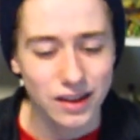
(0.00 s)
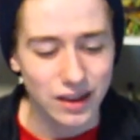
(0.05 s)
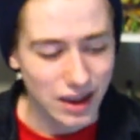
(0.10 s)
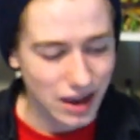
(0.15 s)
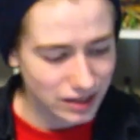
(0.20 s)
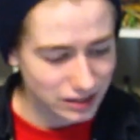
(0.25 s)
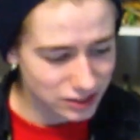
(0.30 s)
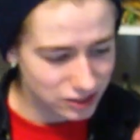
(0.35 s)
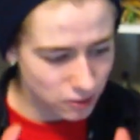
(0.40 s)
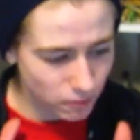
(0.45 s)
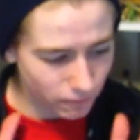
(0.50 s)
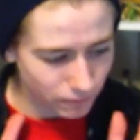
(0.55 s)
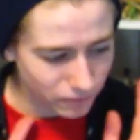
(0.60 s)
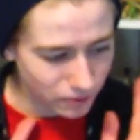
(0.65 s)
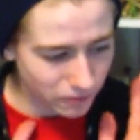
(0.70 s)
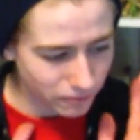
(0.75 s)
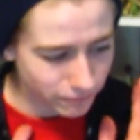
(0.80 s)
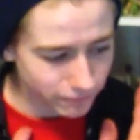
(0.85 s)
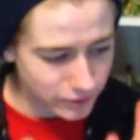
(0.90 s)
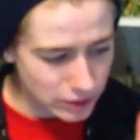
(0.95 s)
And so for
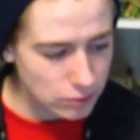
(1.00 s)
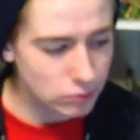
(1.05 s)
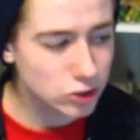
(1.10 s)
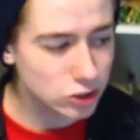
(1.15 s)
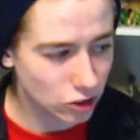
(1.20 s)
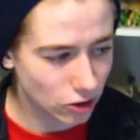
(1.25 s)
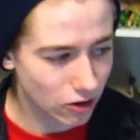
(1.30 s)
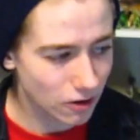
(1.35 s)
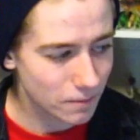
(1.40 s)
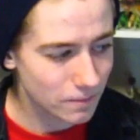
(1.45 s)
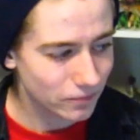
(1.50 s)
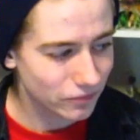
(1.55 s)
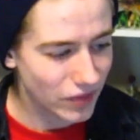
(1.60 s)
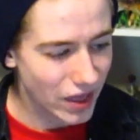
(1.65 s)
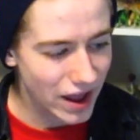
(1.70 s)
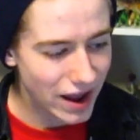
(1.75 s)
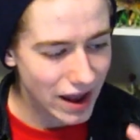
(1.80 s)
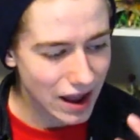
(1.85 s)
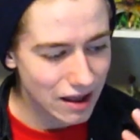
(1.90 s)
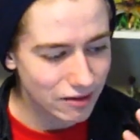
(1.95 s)
the future,
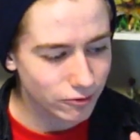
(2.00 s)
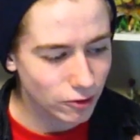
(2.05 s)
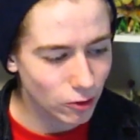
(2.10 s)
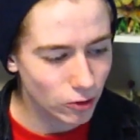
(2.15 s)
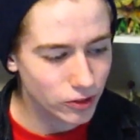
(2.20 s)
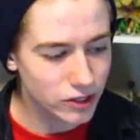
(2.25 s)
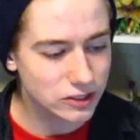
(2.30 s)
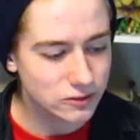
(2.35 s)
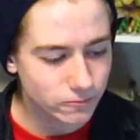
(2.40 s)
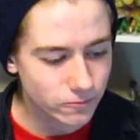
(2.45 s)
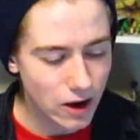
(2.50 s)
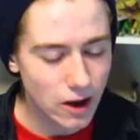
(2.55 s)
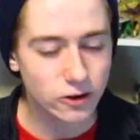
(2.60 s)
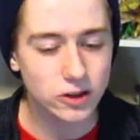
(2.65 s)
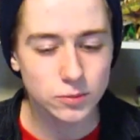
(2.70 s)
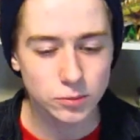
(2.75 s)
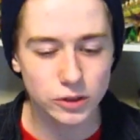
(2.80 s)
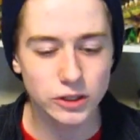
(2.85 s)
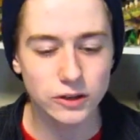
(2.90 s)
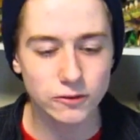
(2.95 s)
I have all this
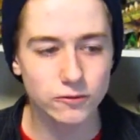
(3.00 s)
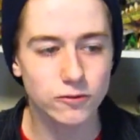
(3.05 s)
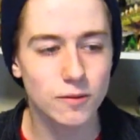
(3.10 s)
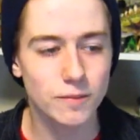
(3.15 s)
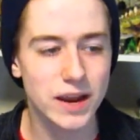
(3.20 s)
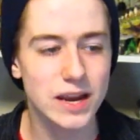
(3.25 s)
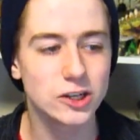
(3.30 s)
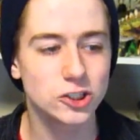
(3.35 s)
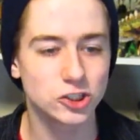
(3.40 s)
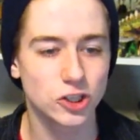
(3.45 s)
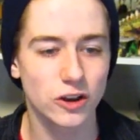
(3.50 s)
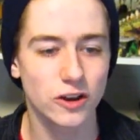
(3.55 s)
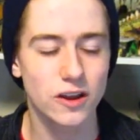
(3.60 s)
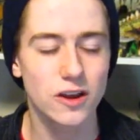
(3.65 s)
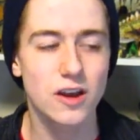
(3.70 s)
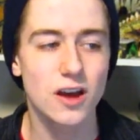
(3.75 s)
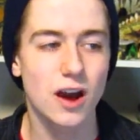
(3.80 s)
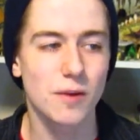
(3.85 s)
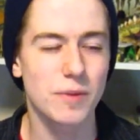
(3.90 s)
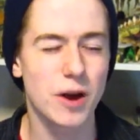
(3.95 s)
valuable information
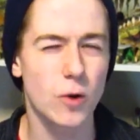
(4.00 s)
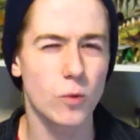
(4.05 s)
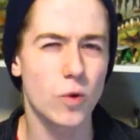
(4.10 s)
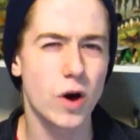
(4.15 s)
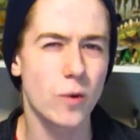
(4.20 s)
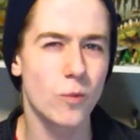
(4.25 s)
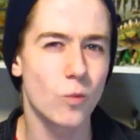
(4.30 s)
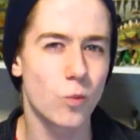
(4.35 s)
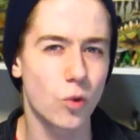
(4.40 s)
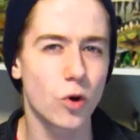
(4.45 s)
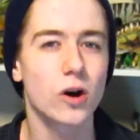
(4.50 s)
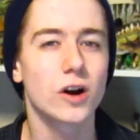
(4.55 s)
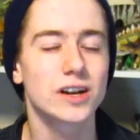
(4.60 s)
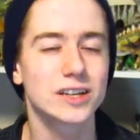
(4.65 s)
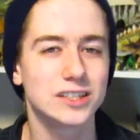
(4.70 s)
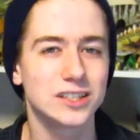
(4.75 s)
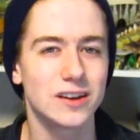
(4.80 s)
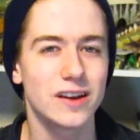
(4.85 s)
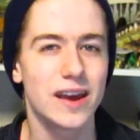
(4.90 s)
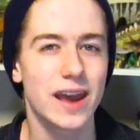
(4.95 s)
about what
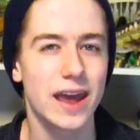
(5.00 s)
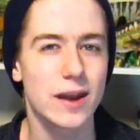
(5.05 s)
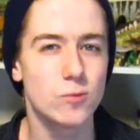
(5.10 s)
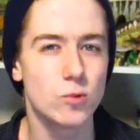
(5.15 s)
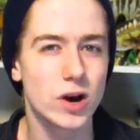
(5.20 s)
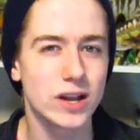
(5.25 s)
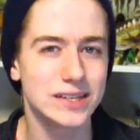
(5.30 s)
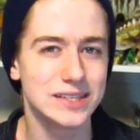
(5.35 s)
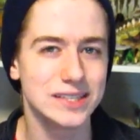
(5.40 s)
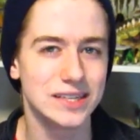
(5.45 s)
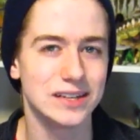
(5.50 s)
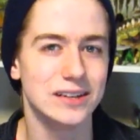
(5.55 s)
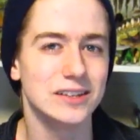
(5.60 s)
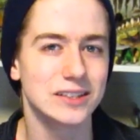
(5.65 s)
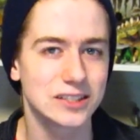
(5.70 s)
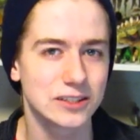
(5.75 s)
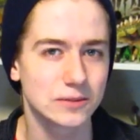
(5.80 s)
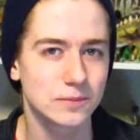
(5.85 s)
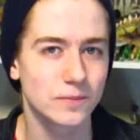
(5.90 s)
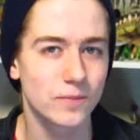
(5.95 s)
worked and what
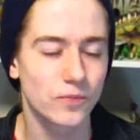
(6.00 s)
didn't.